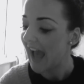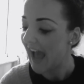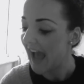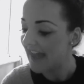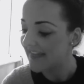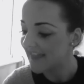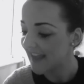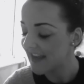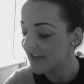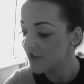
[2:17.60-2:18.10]

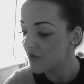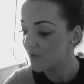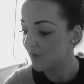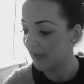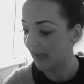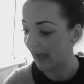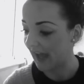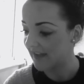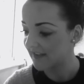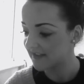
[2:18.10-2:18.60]
And then you
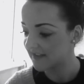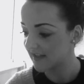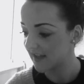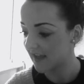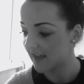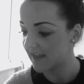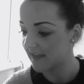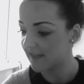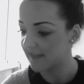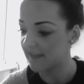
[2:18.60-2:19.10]
get
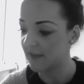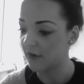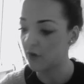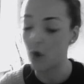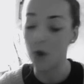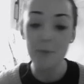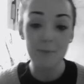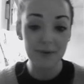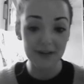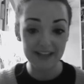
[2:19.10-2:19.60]
the
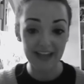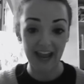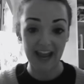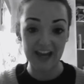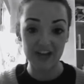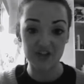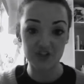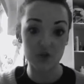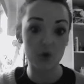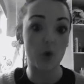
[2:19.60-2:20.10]

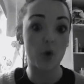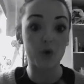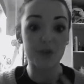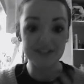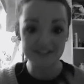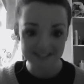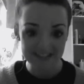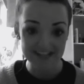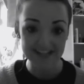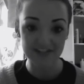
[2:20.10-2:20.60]
complication or the
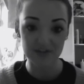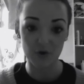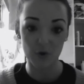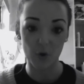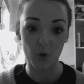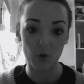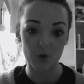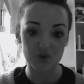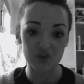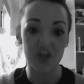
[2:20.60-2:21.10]

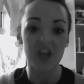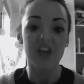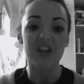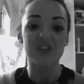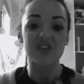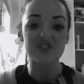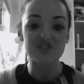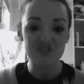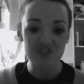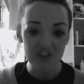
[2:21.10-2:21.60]
discourse,
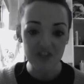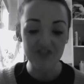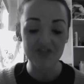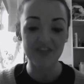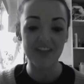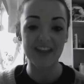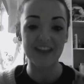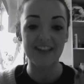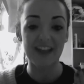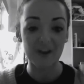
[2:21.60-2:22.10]

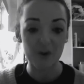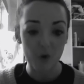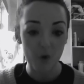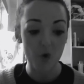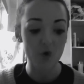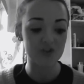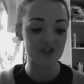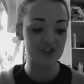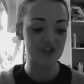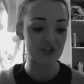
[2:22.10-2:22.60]
something that
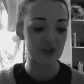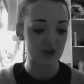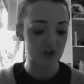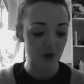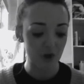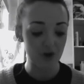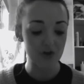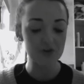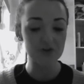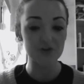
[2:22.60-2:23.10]
causes
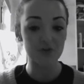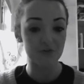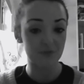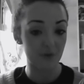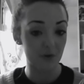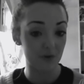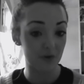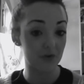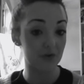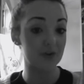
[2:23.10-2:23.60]

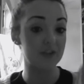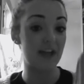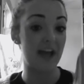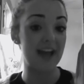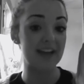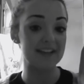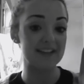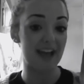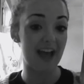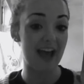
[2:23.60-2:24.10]

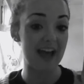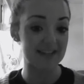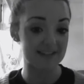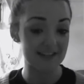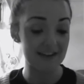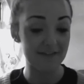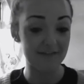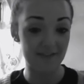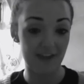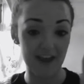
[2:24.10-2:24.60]
that has
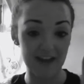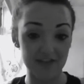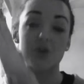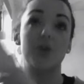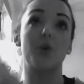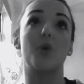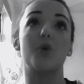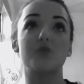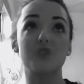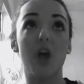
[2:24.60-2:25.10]
an effect to
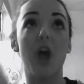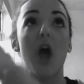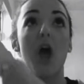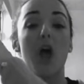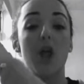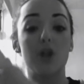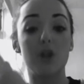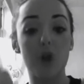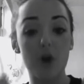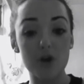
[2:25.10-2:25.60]
cause
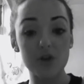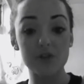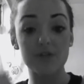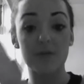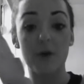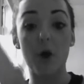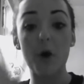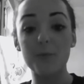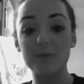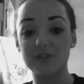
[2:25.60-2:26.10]
loads of
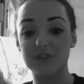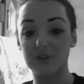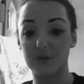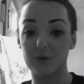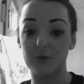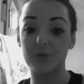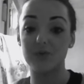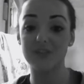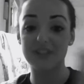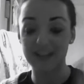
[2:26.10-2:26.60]

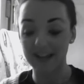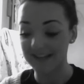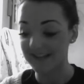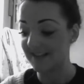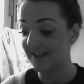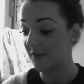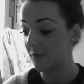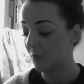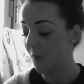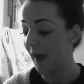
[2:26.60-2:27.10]
obstacles to get
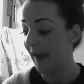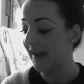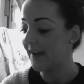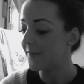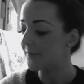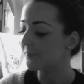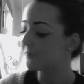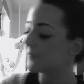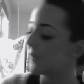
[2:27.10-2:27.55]
in the way.